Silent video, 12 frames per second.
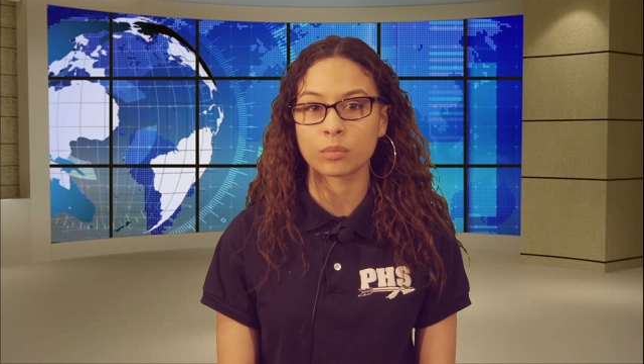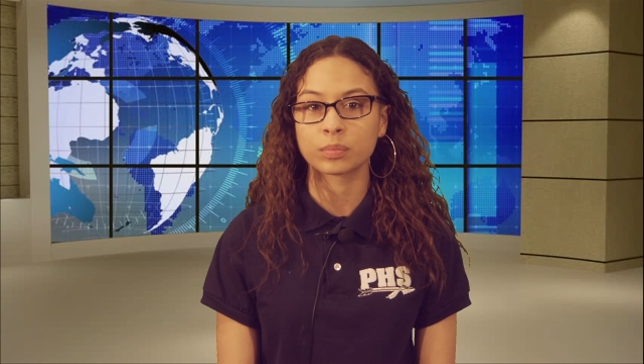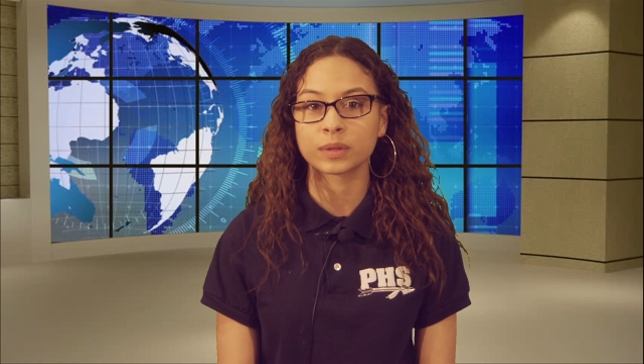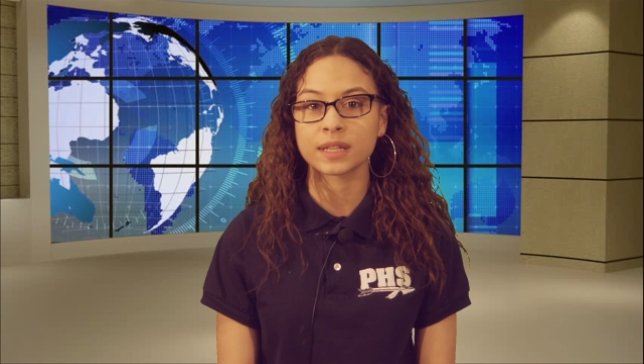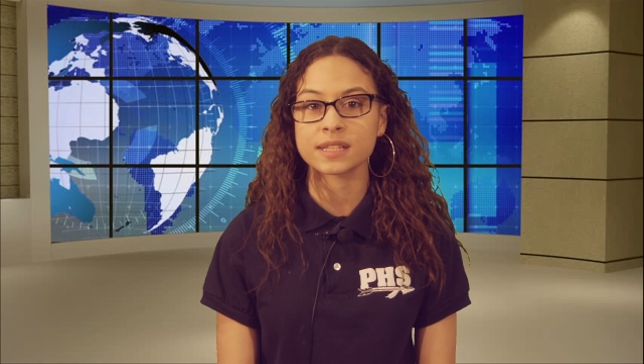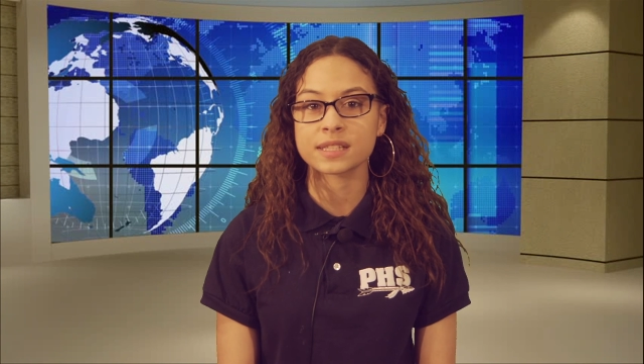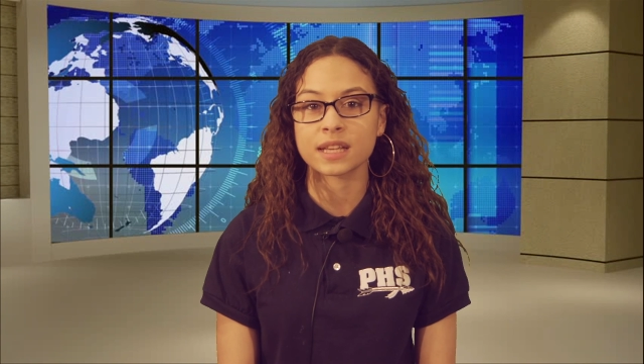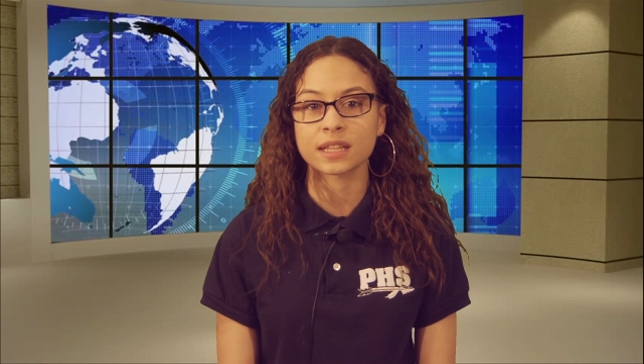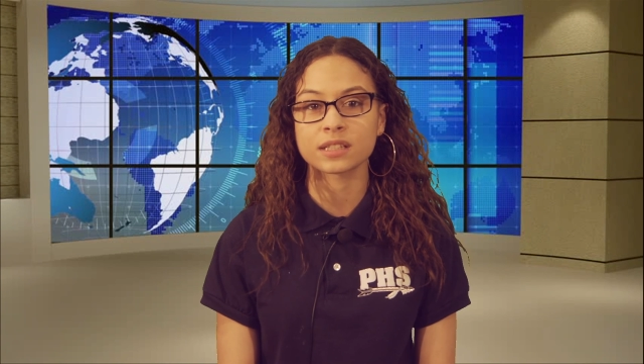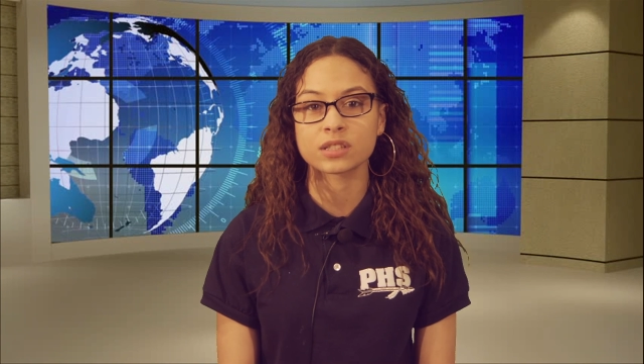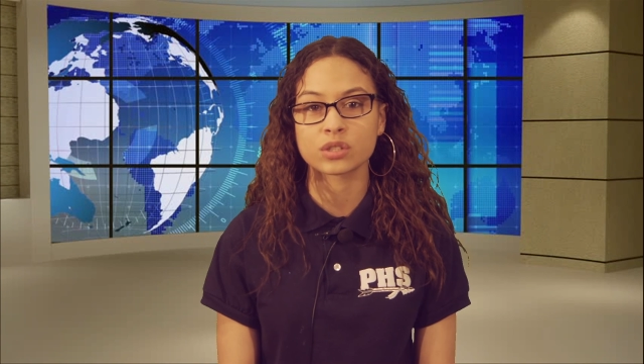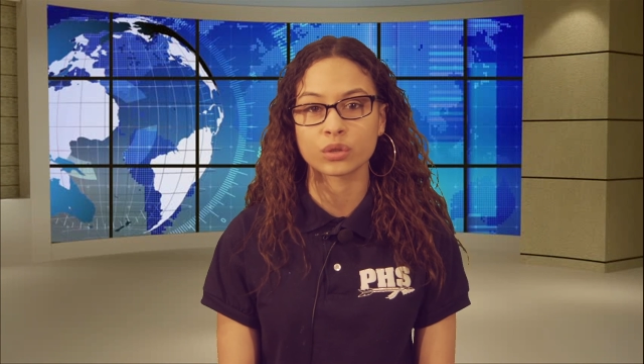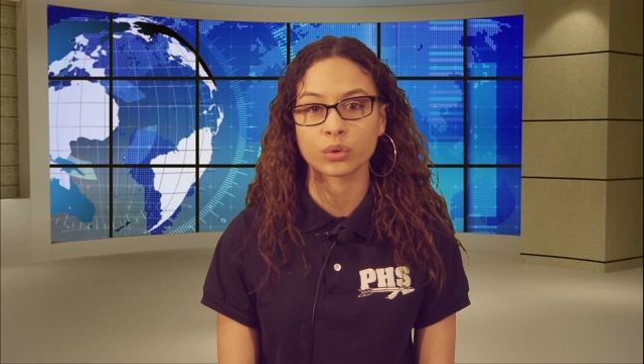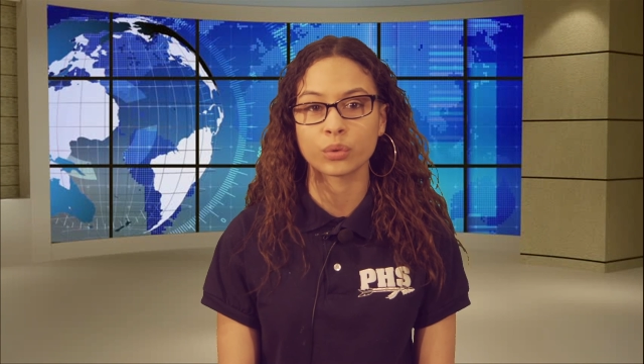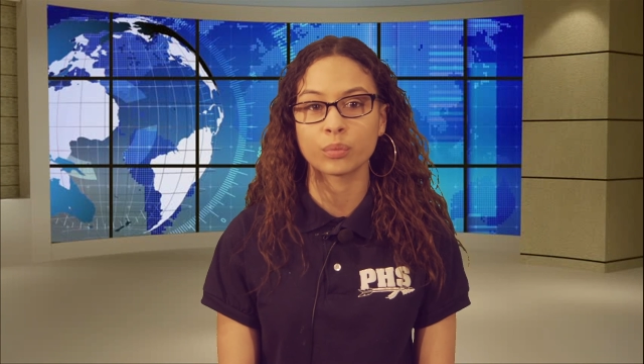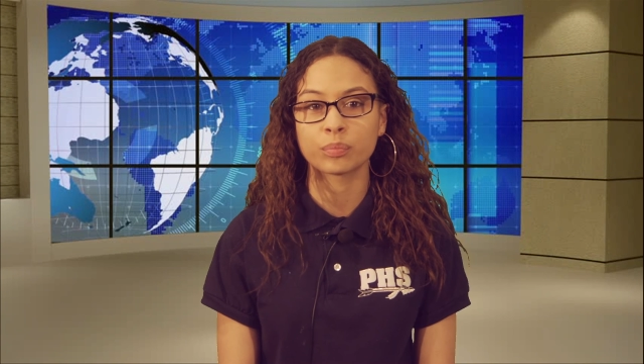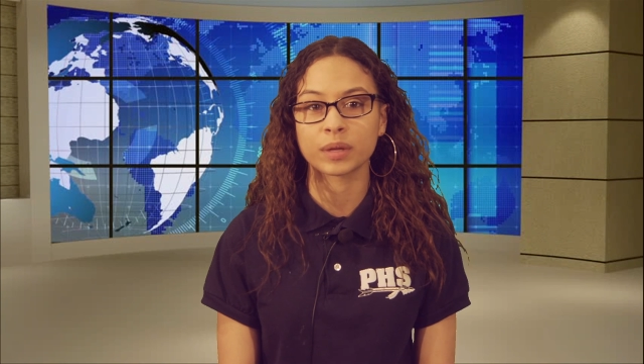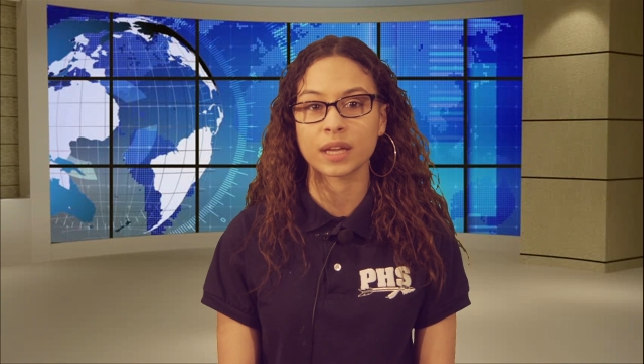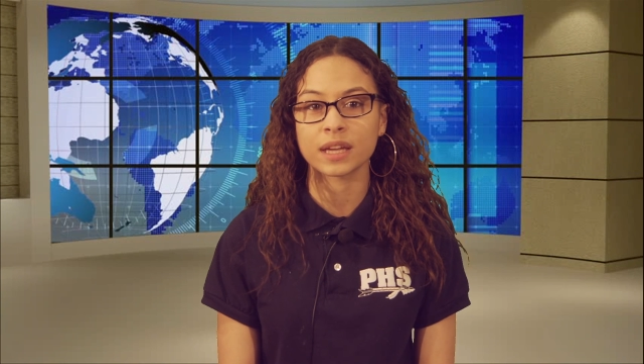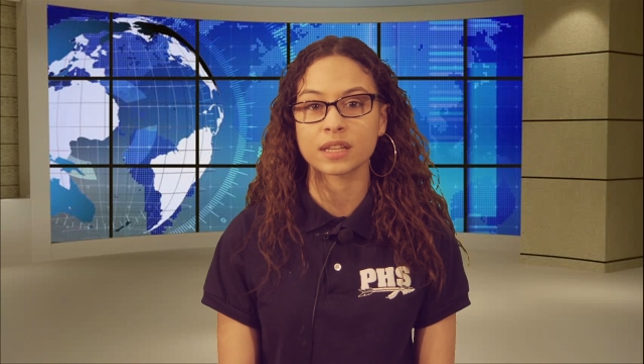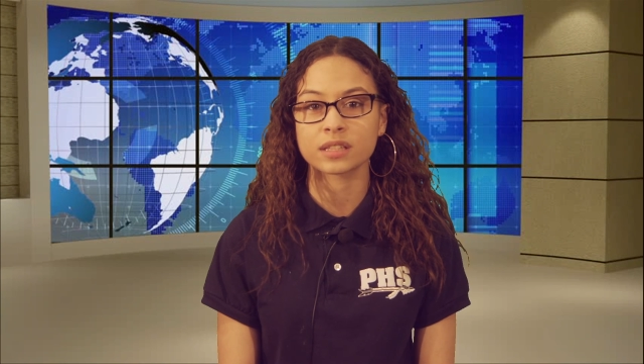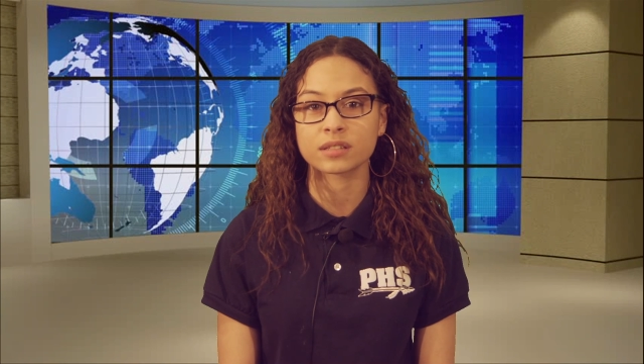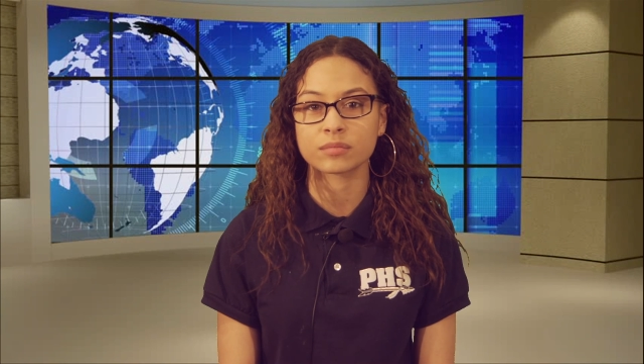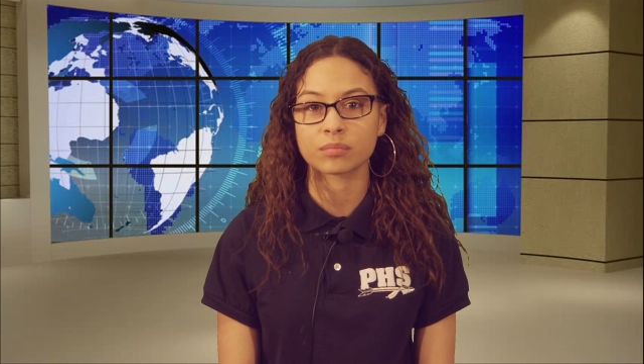Please send to
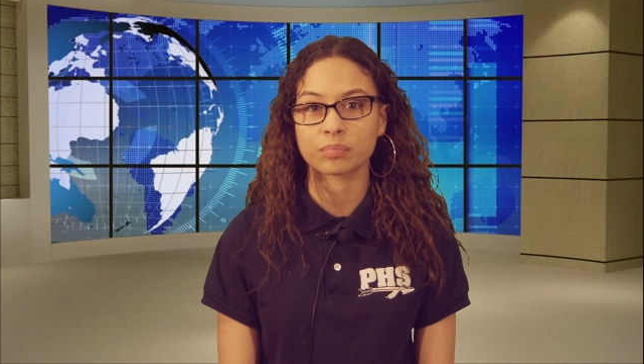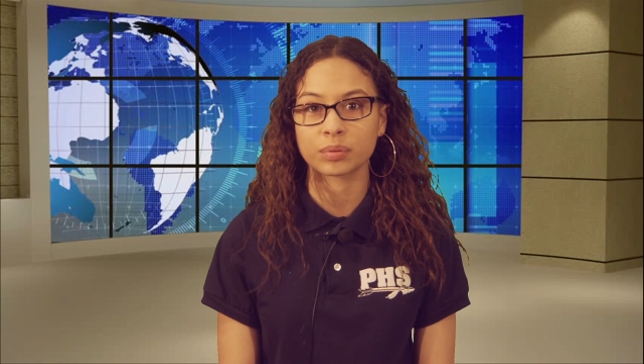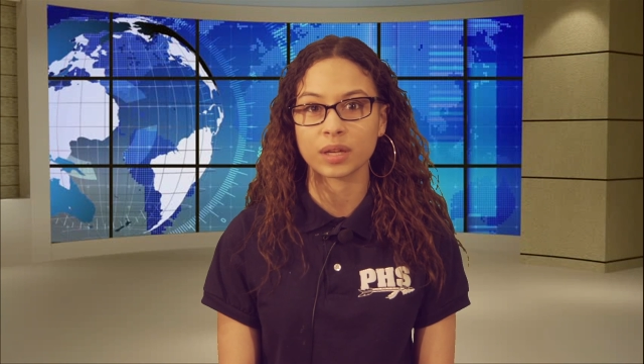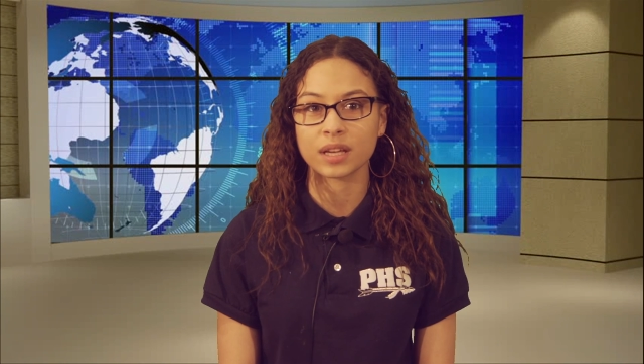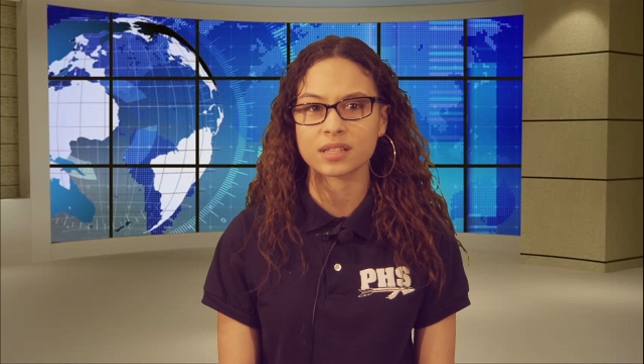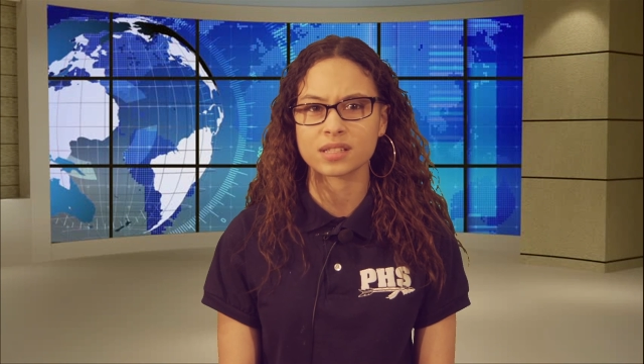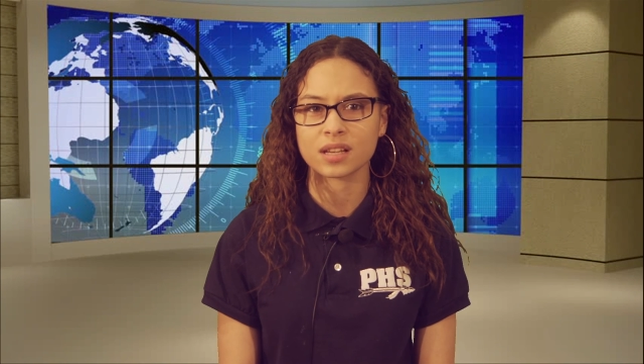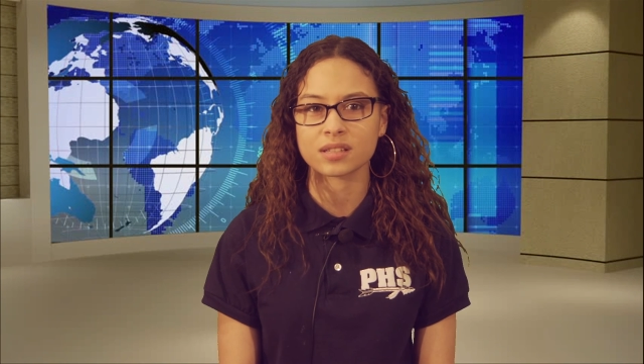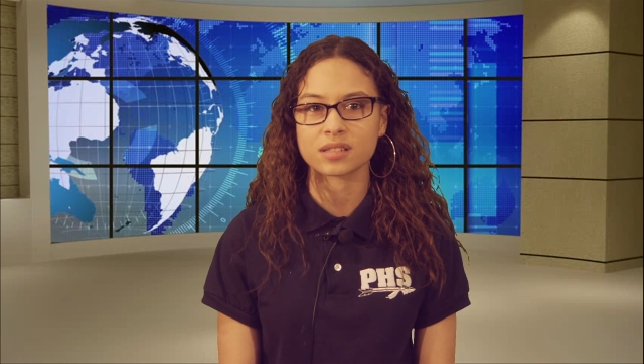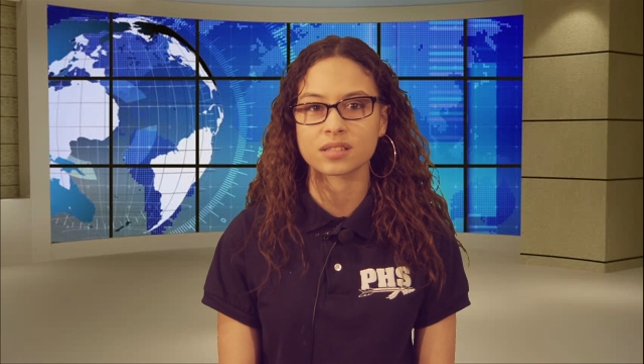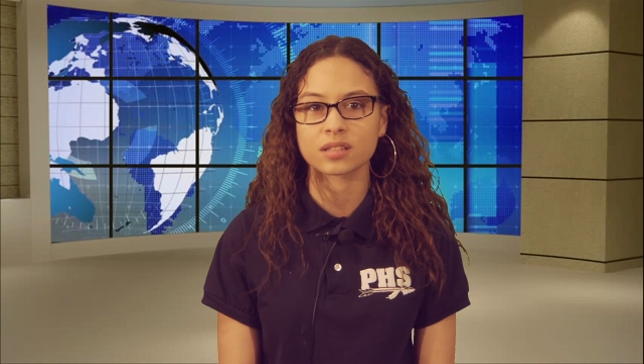PHS